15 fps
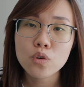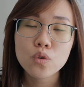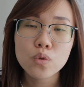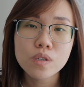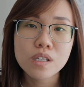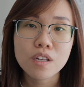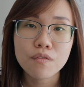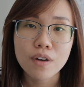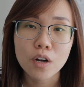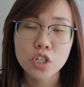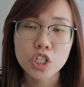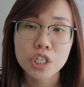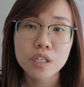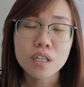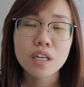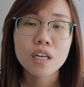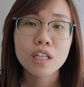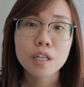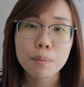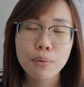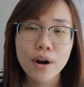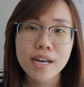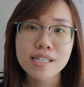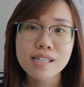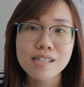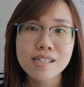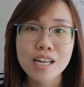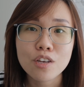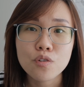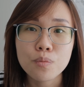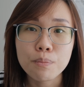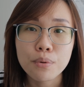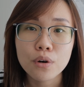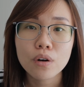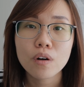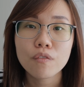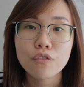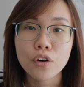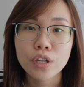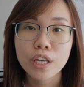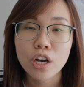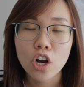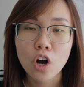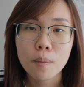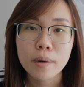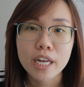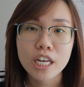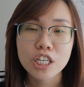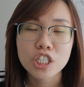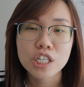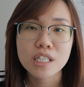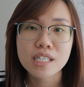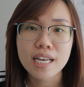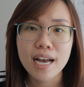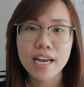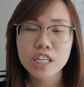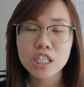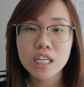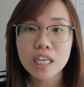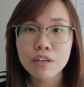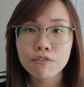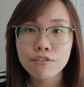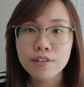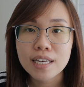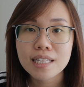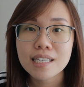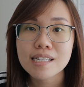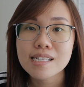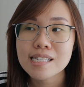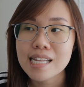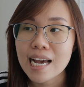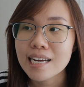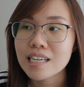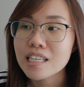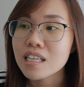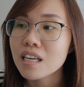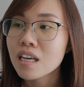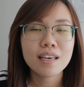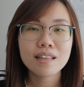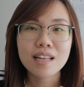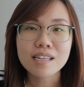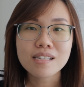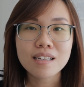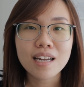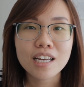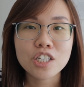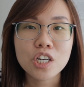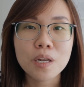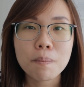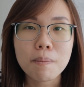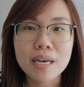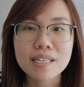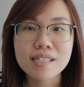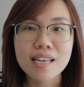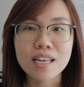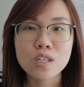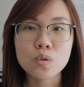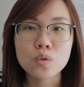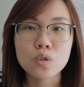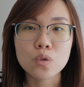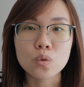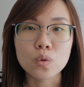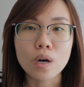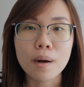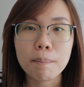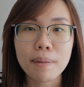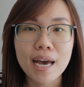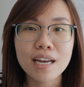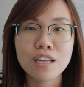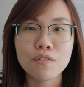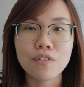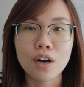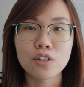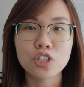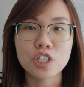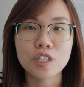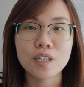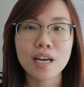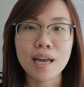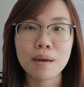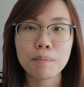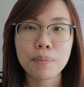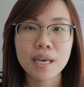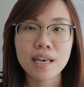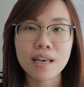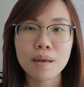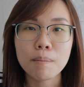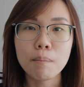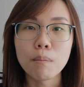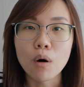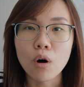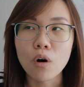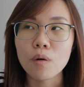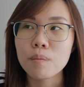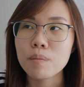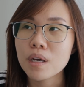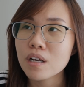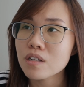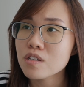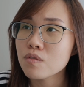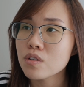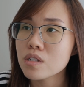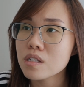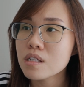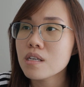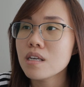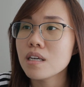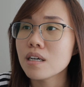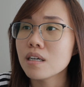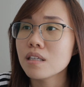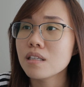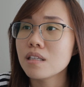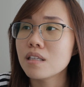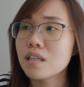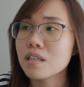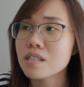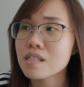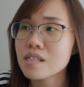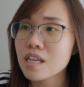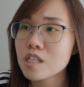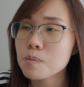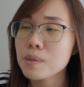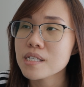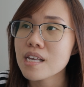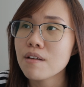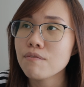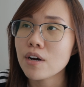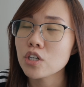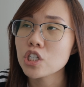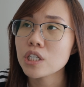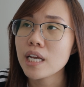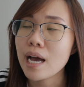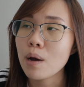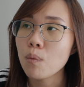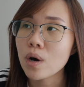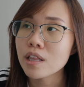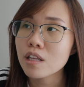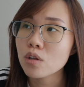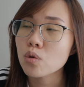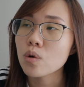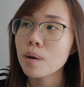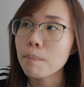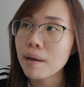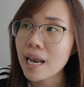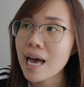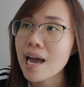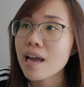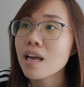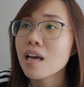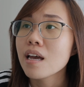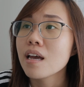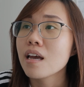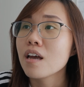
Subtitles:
you use the voucher, the prices that you book for the accommodations are actually inflated slightly. It doesn't actually make sense to apply the voucher and pay more, because if you see here, the 6% voucher that I wanted to apply